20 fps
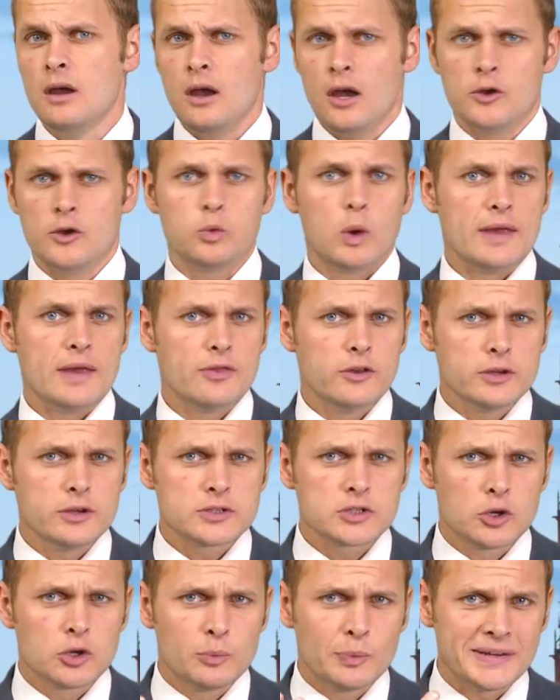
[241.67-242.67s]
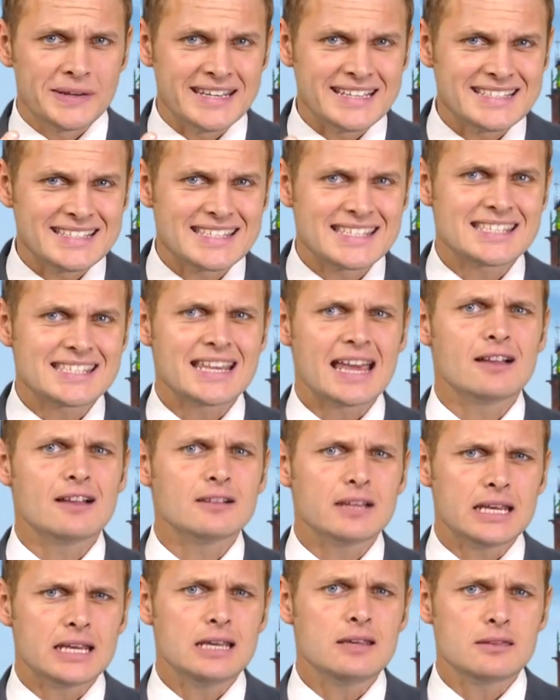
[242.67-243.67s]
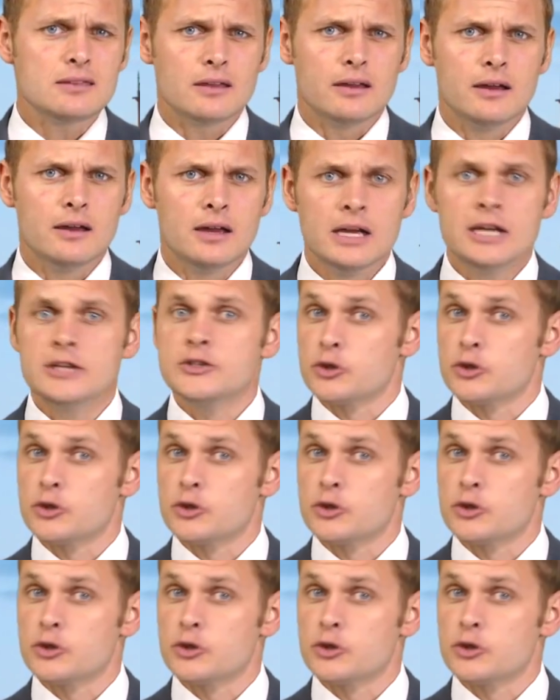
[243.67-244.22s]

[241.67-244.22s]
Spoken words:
And when those companies sell Ether